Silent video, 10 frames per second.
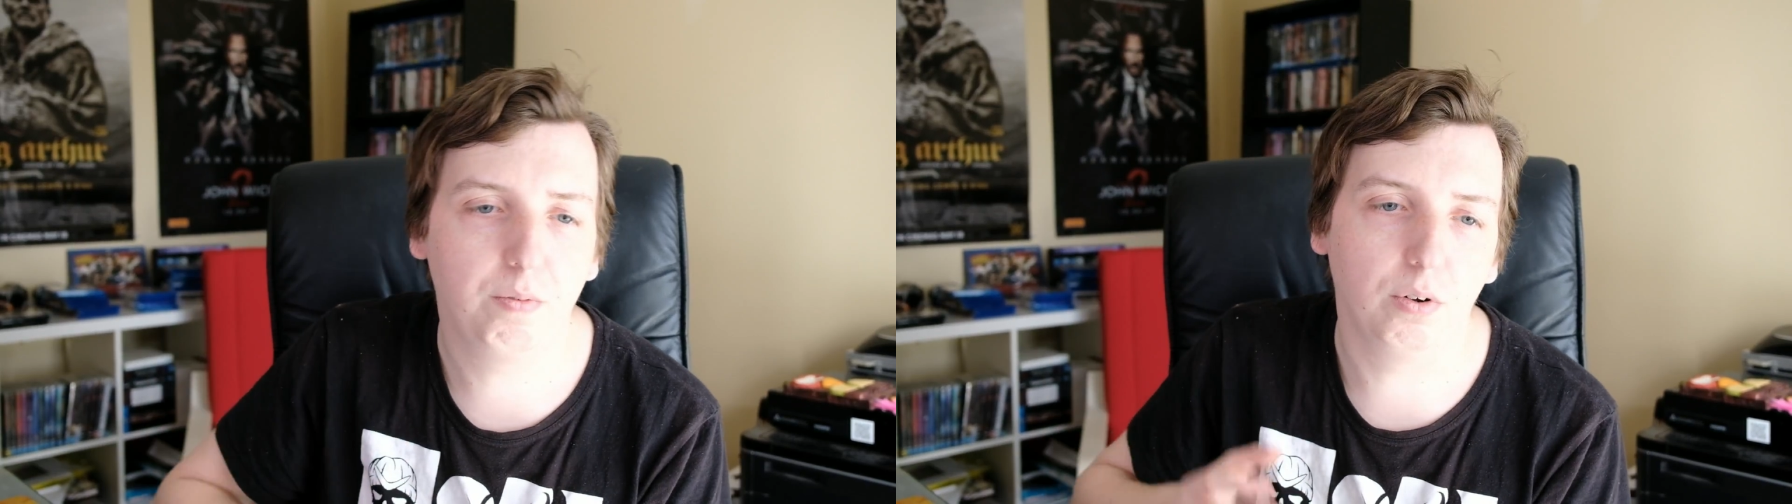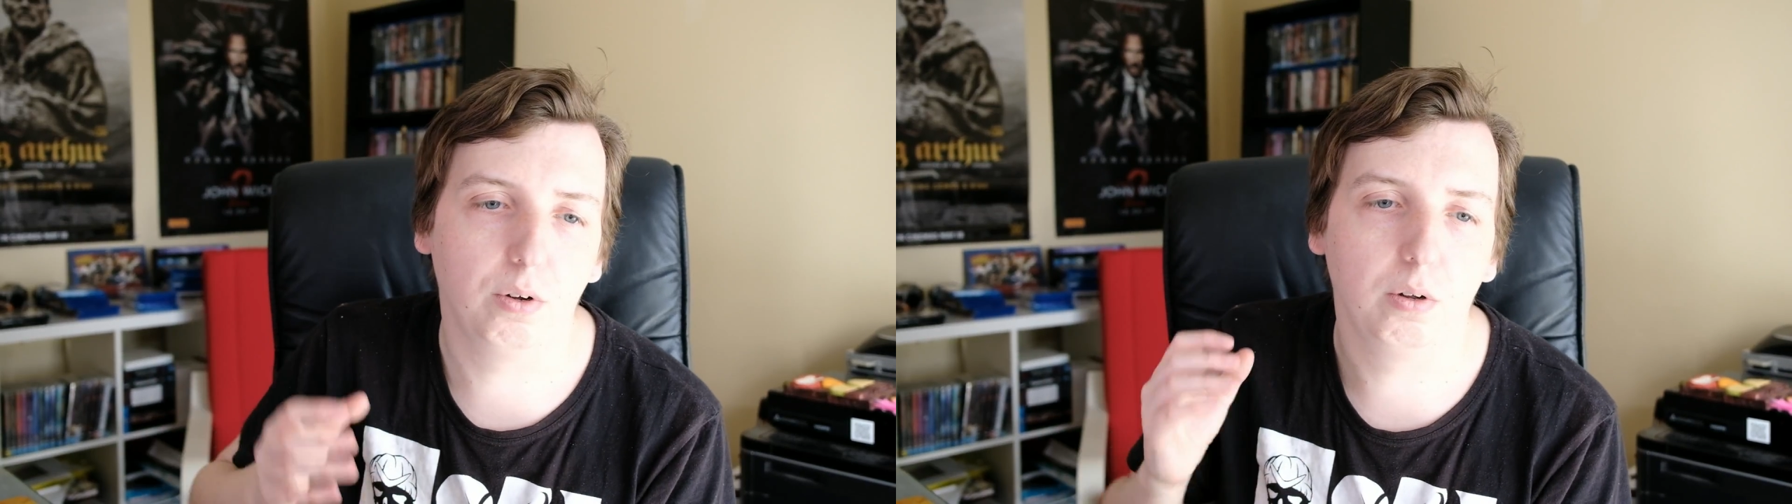
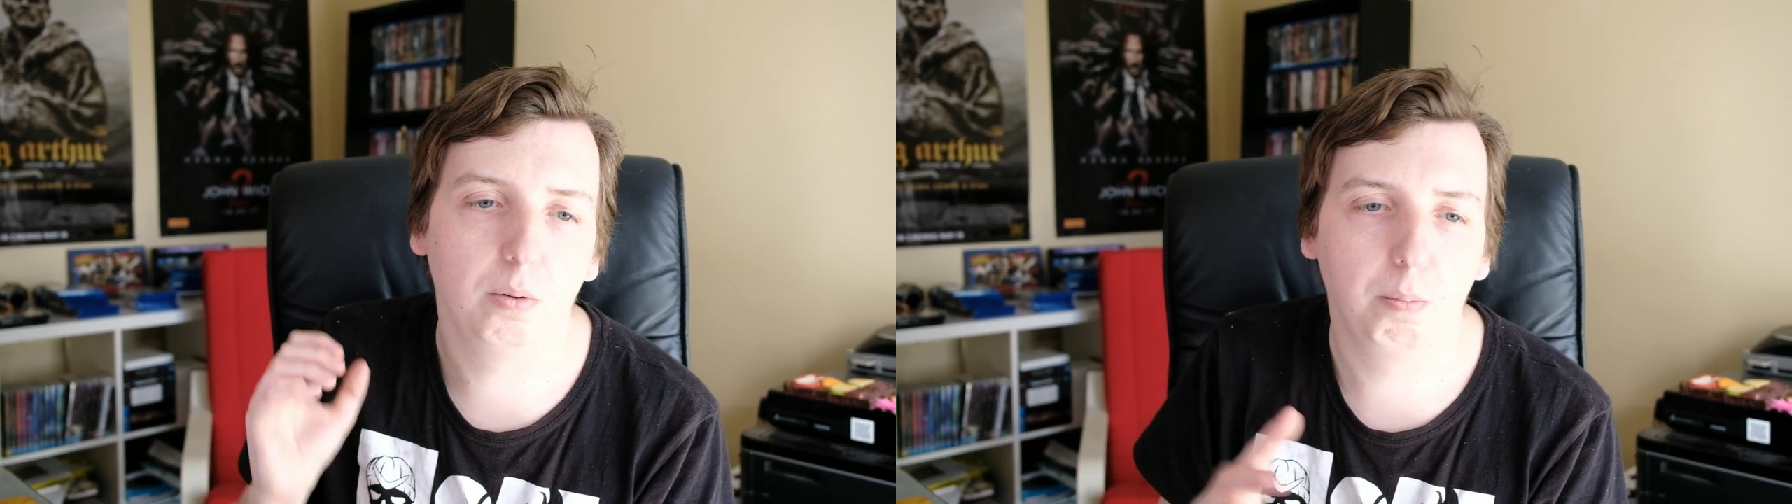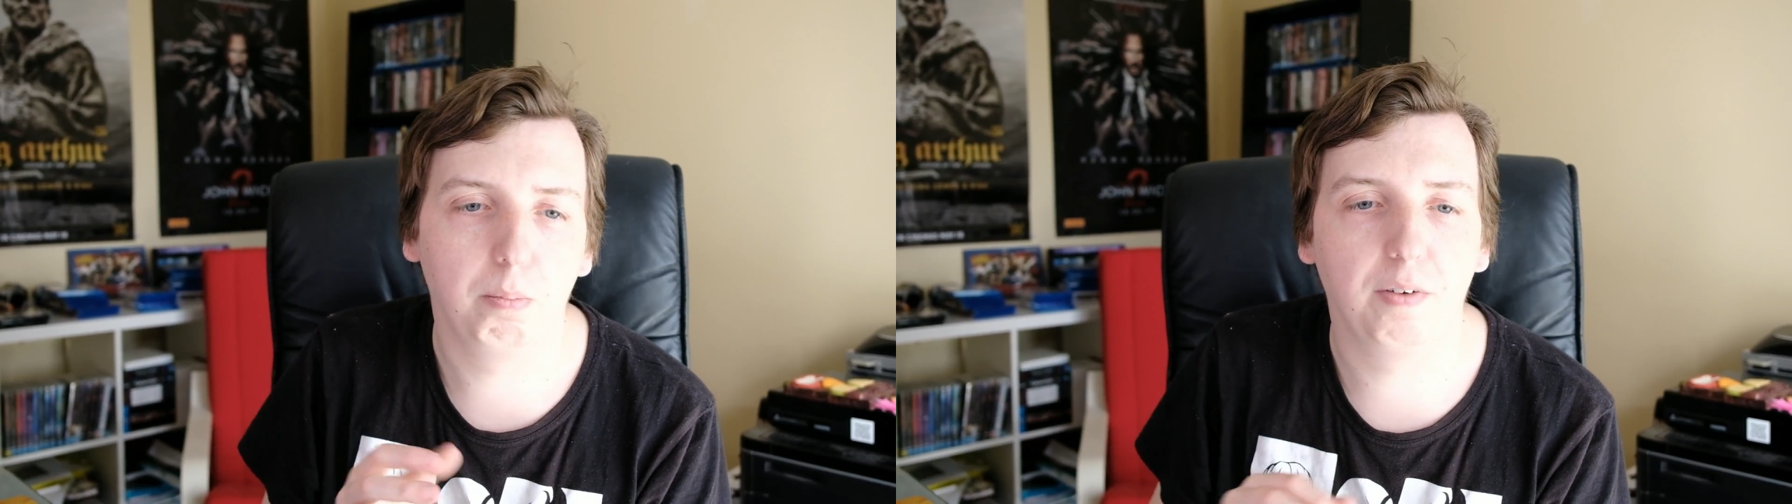for
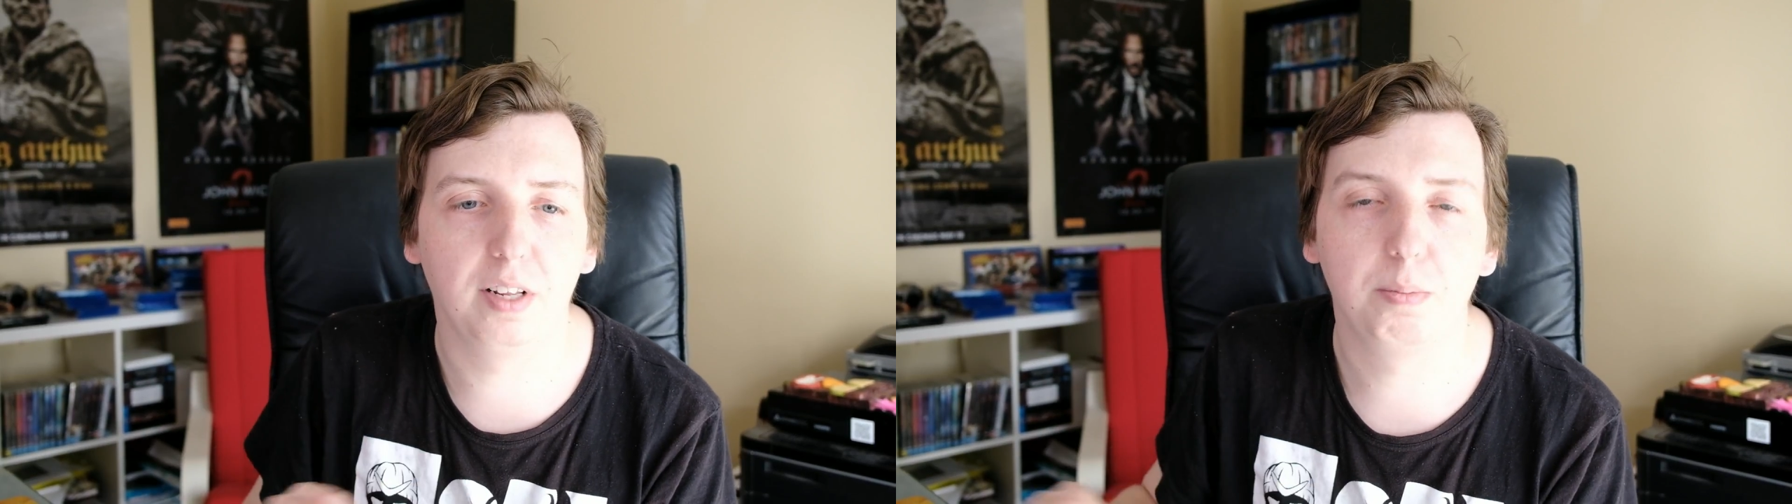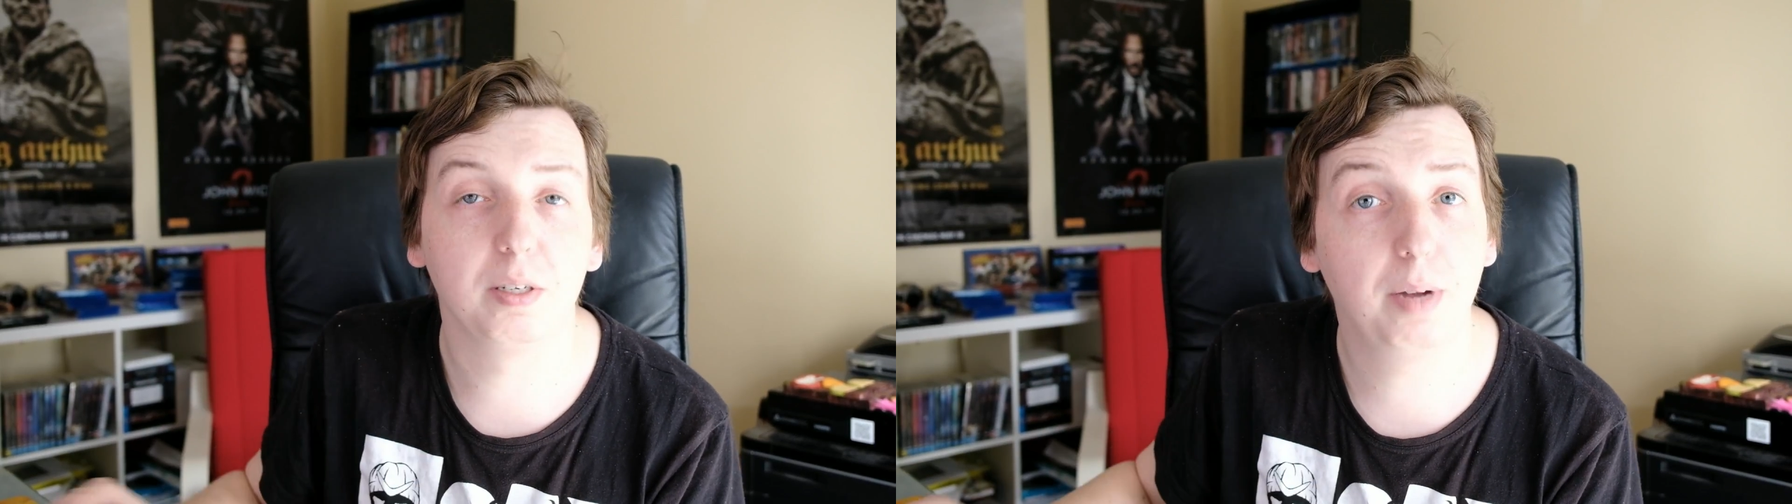
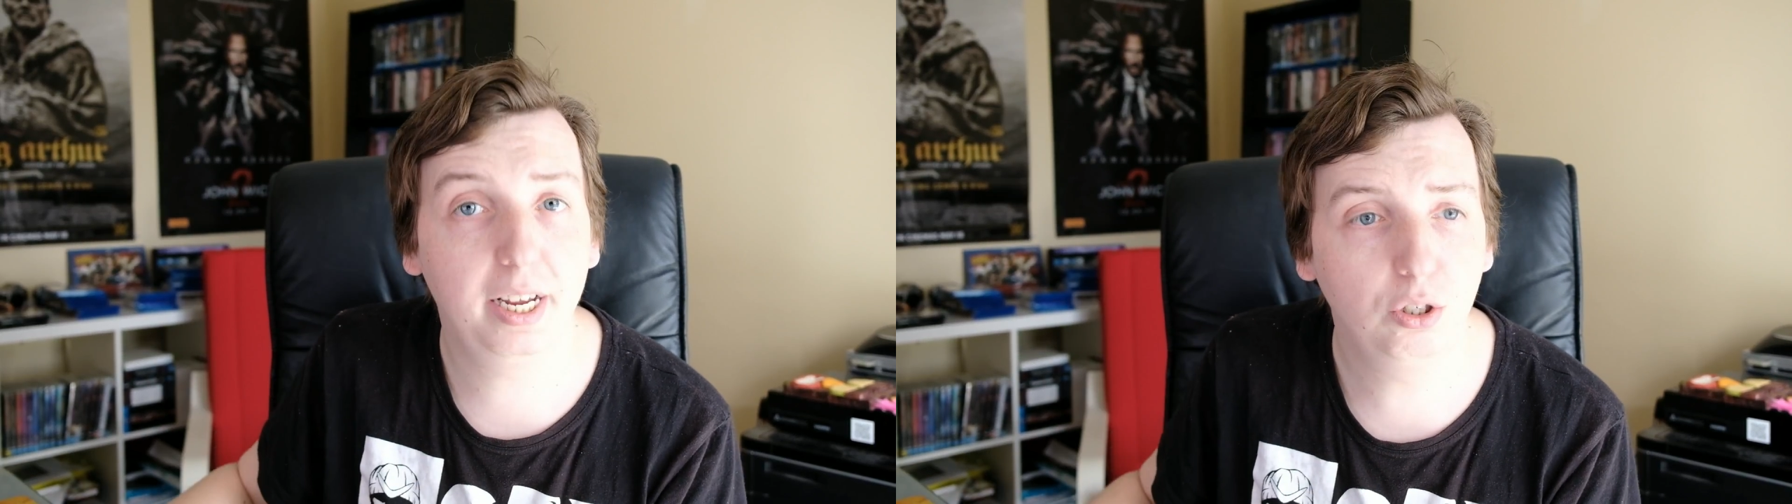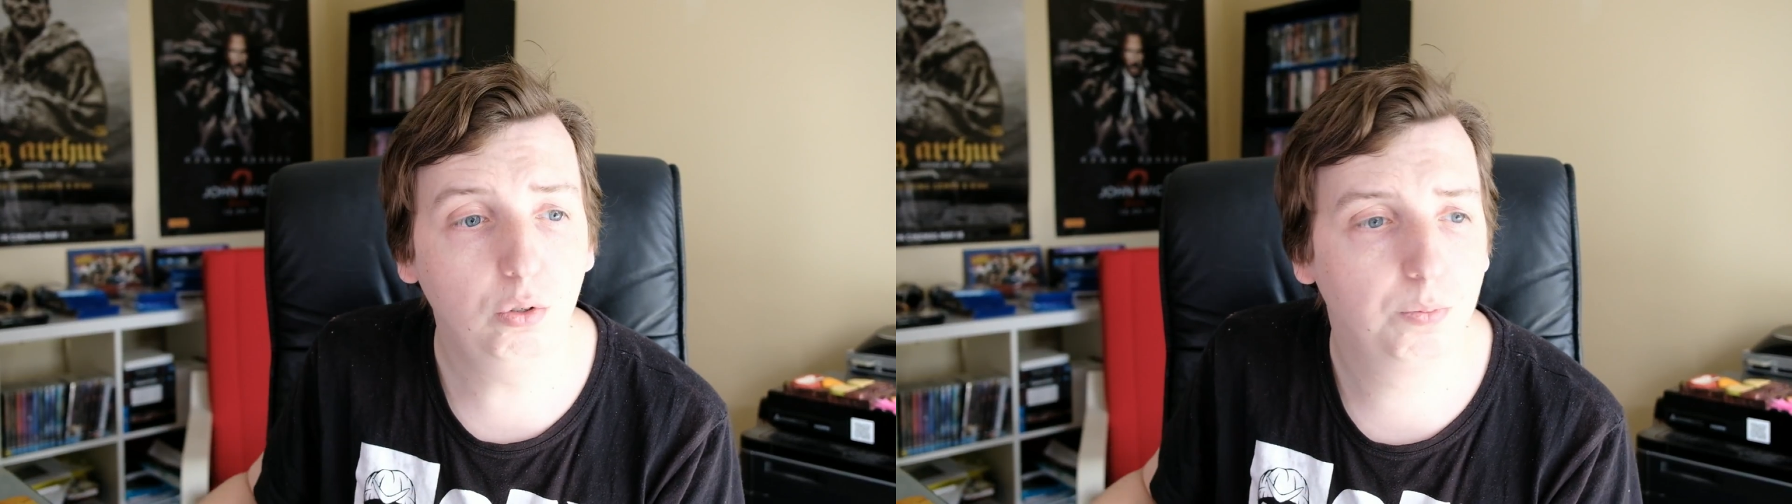Marvelous Miss
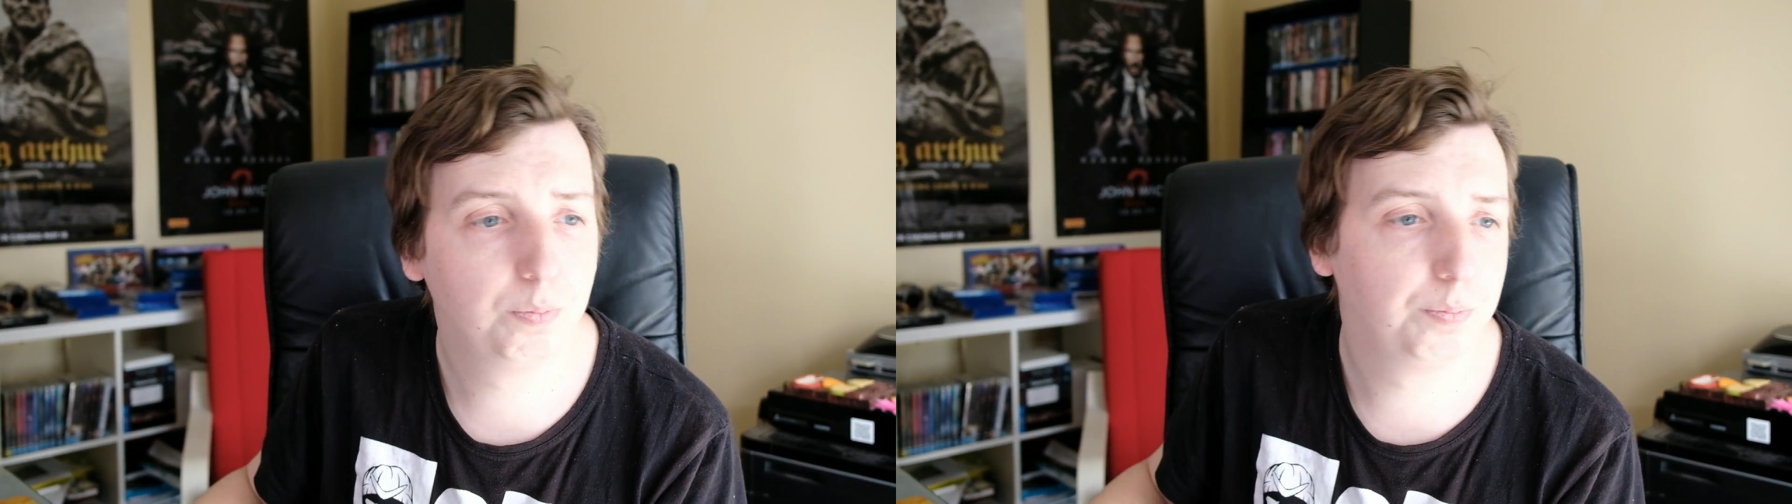Maisel.